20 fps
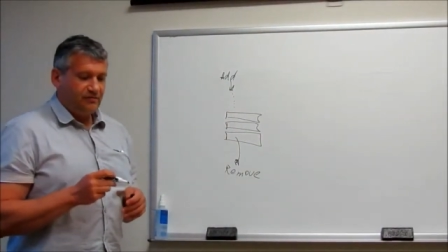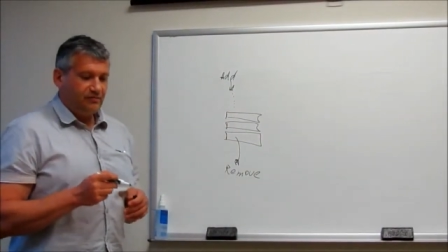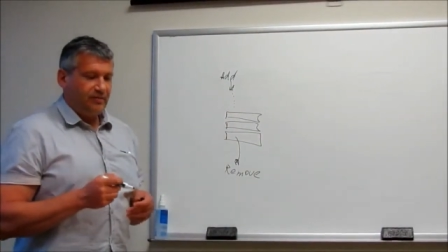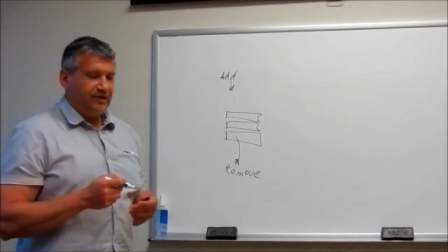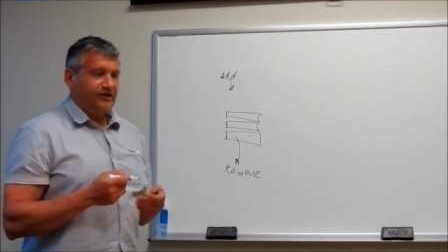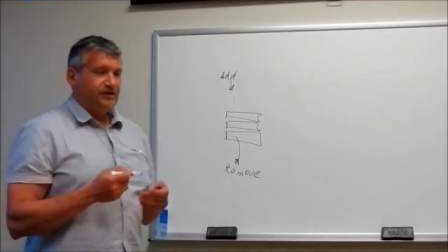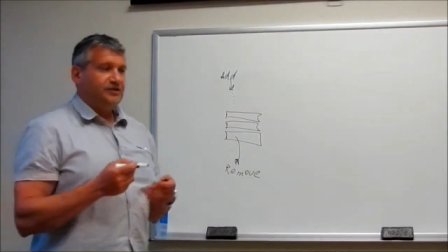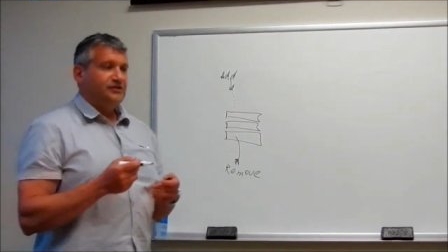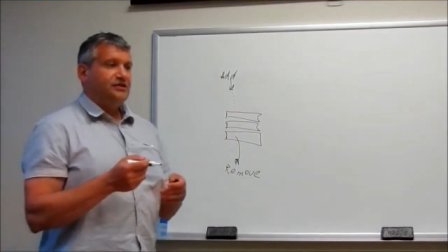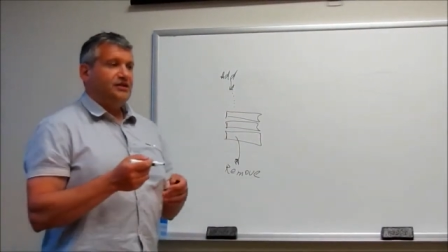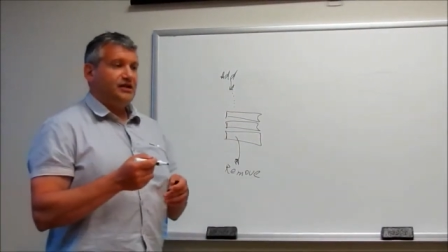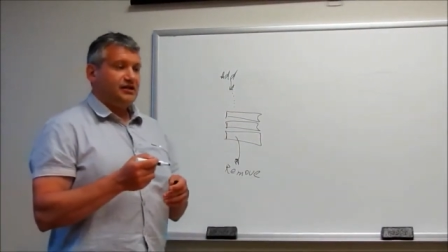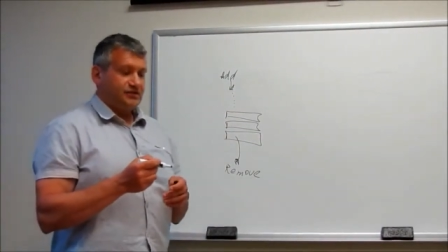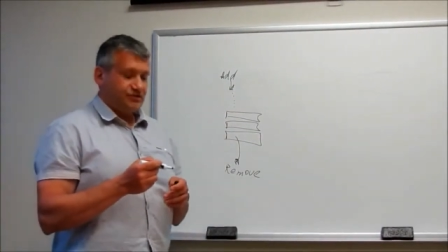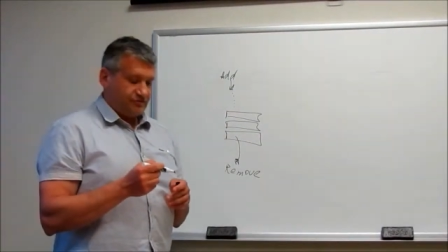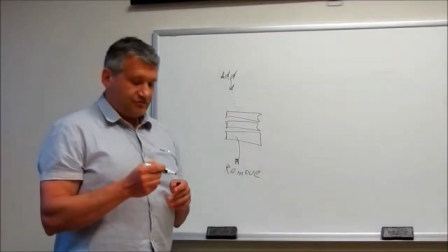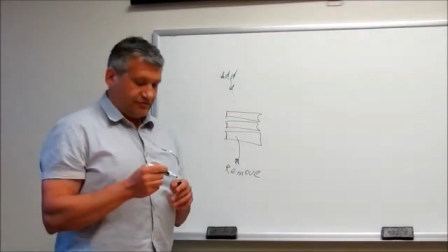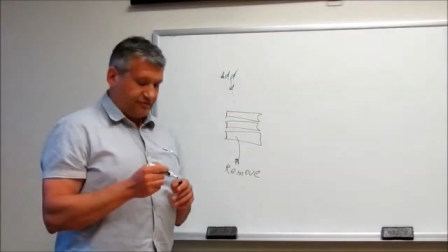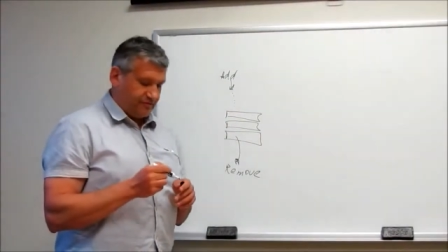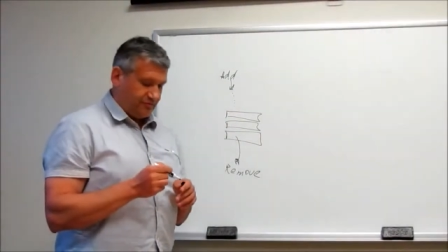by the
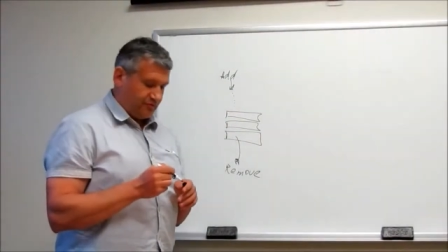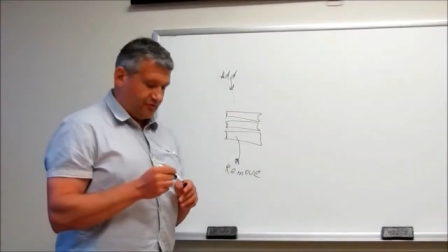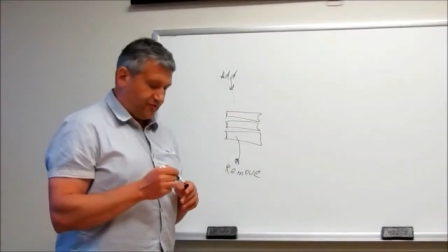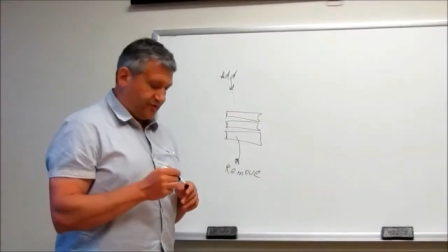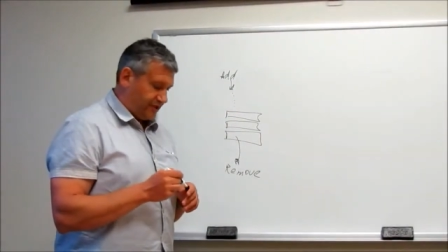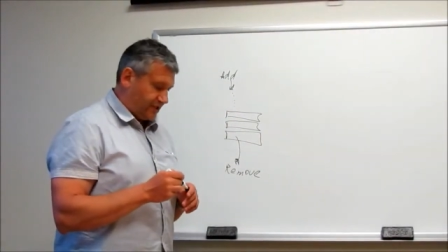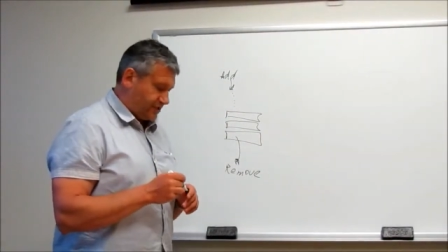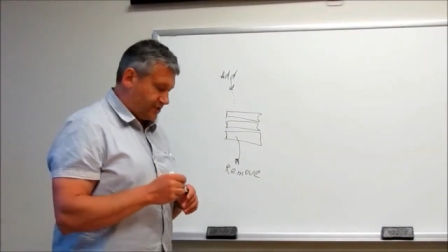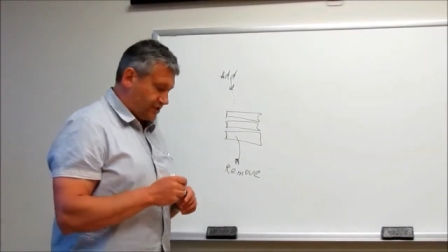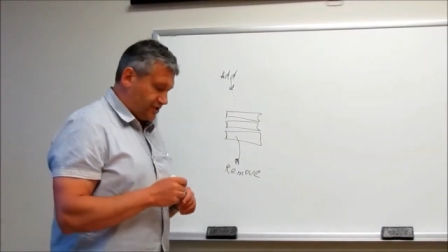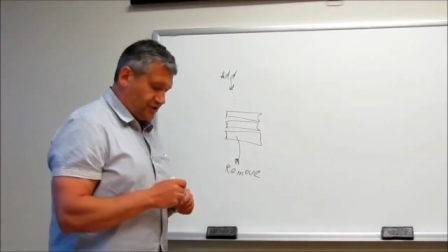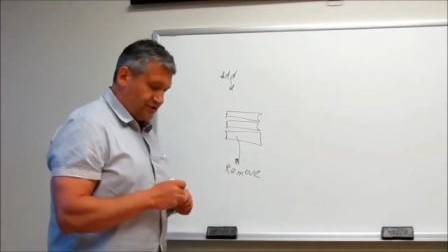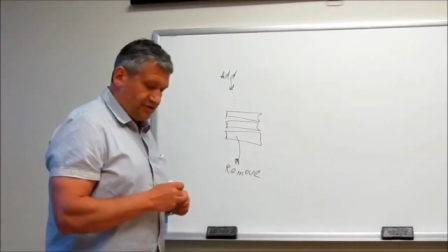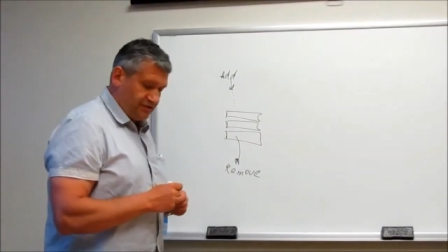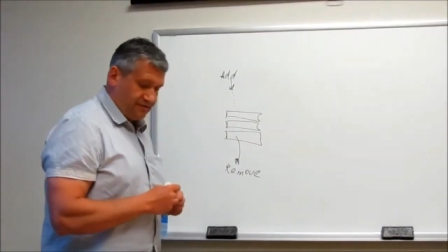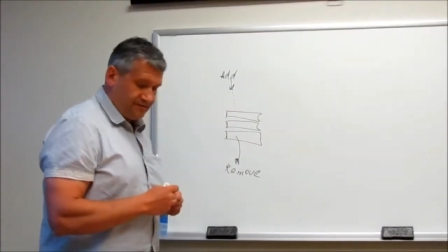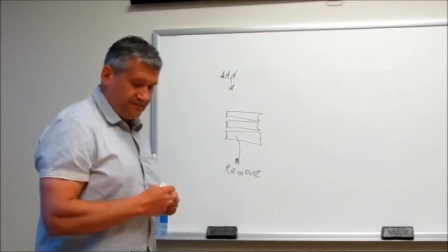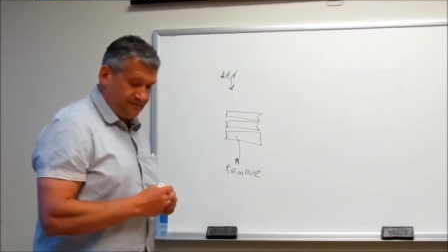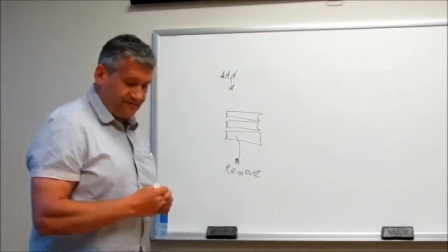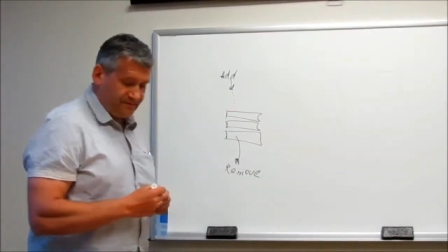next remove action.
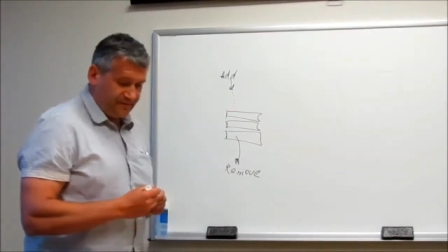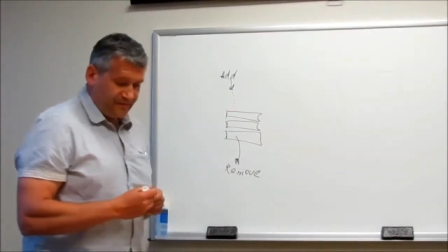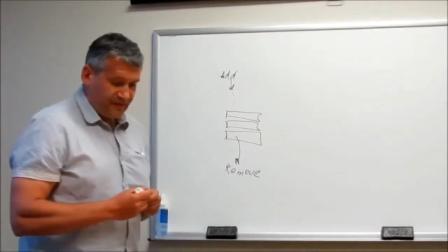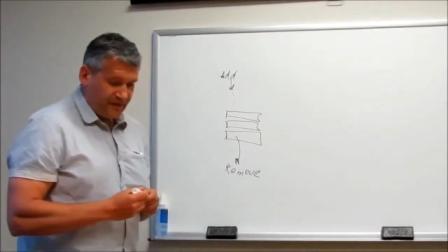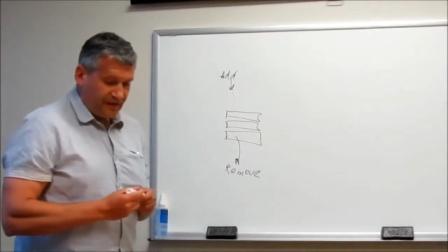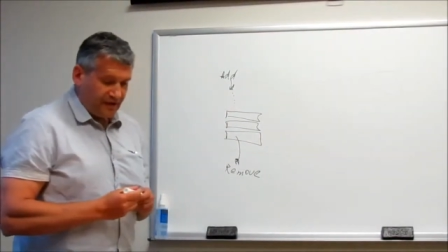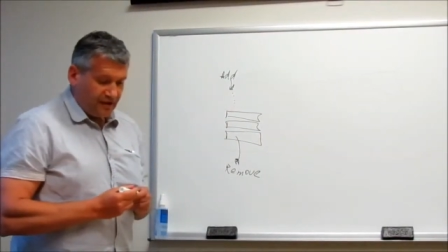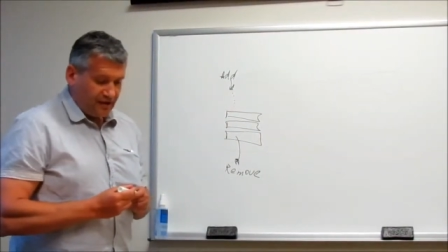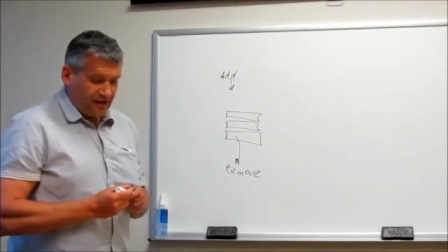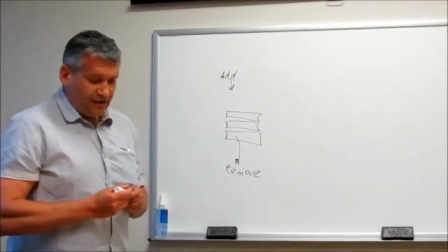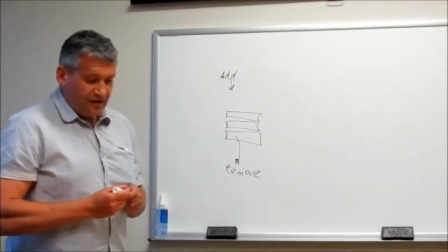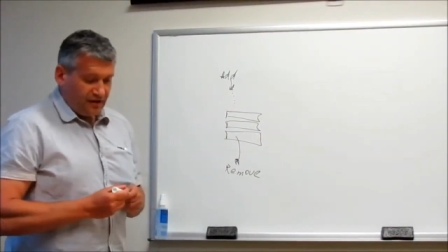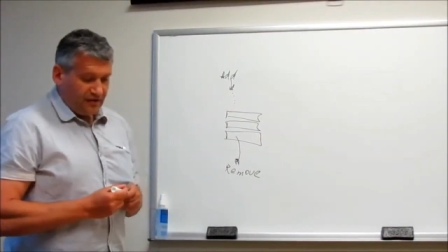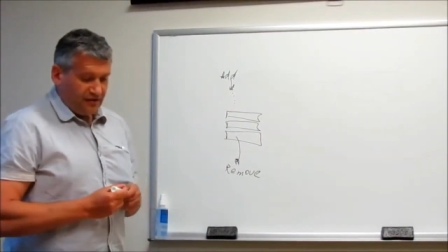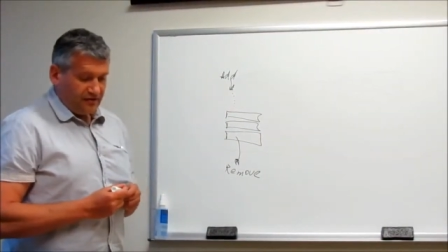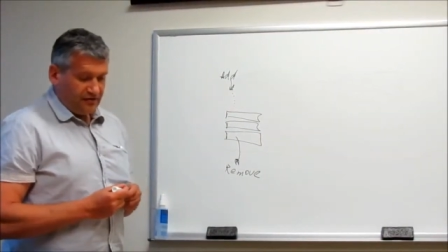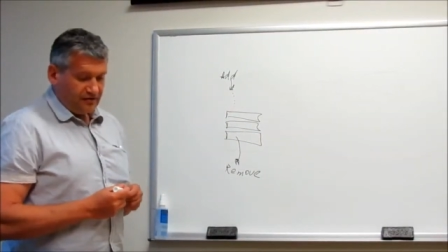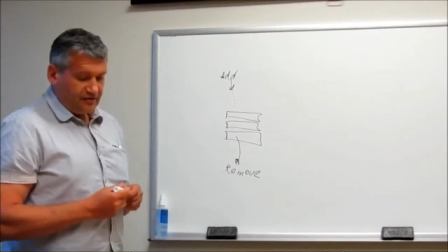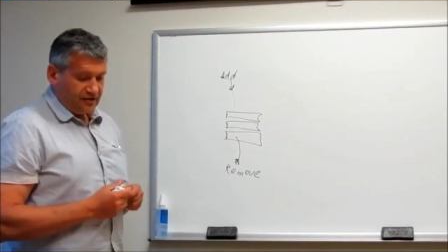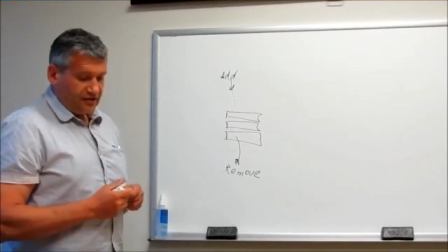
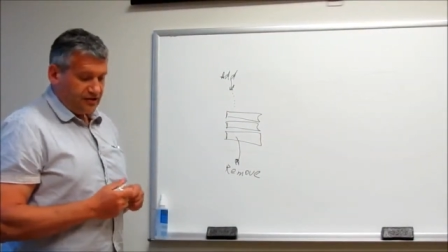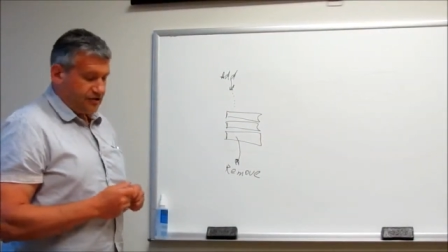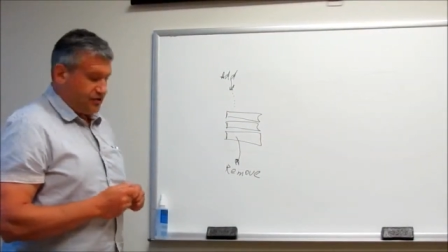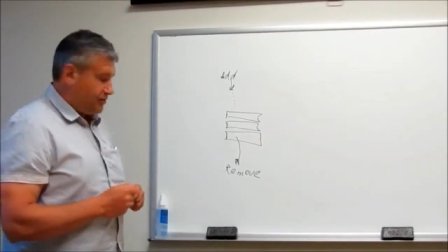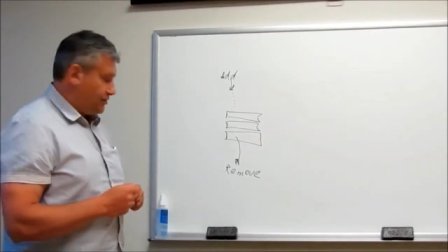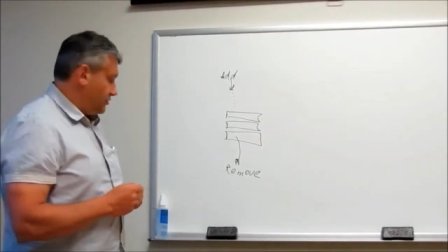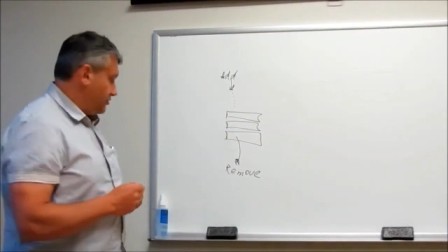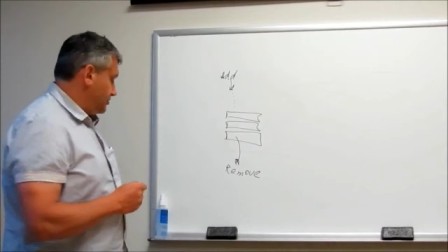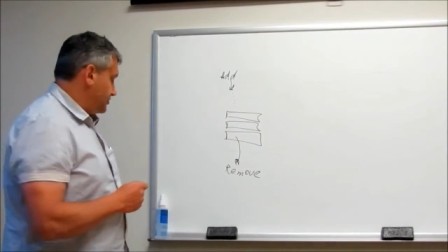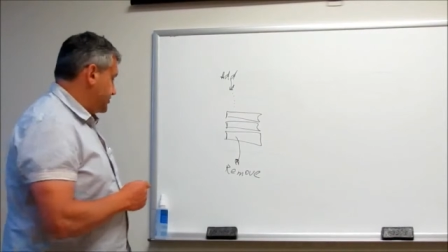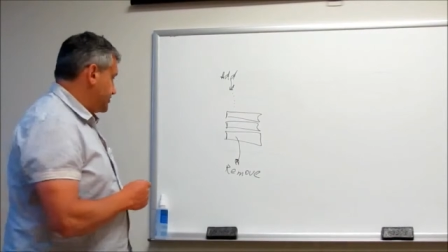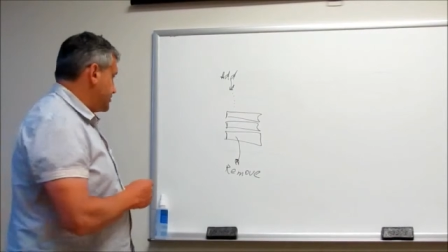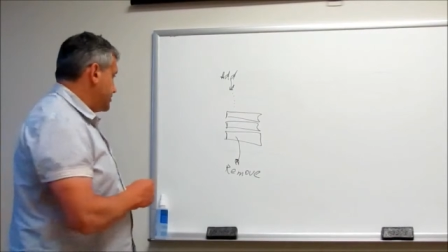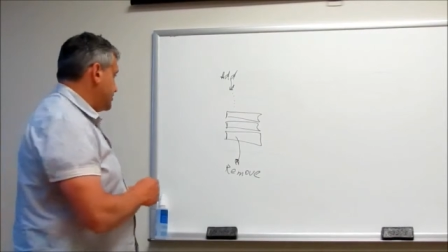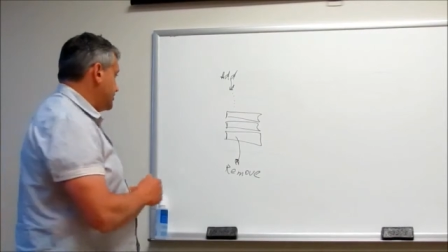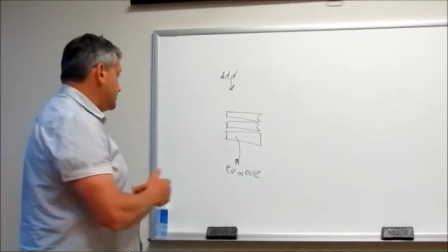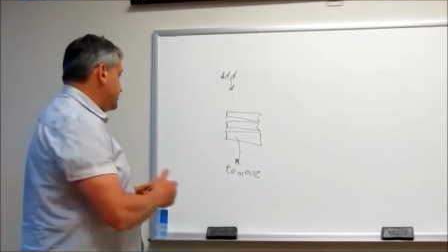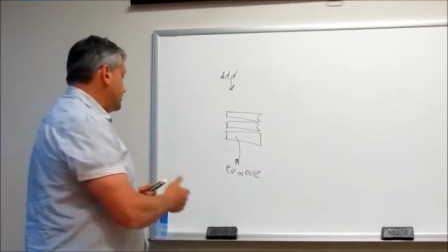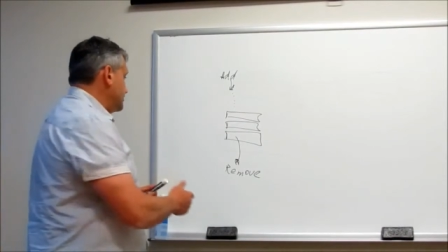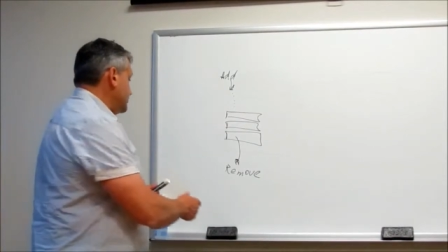There is
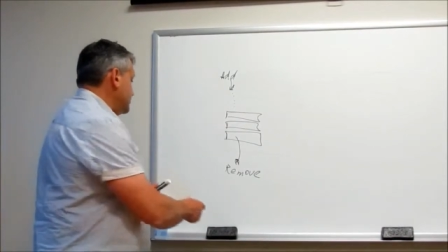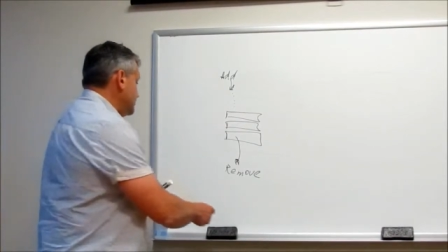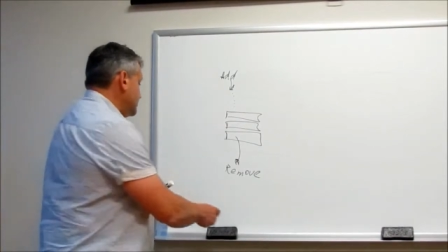also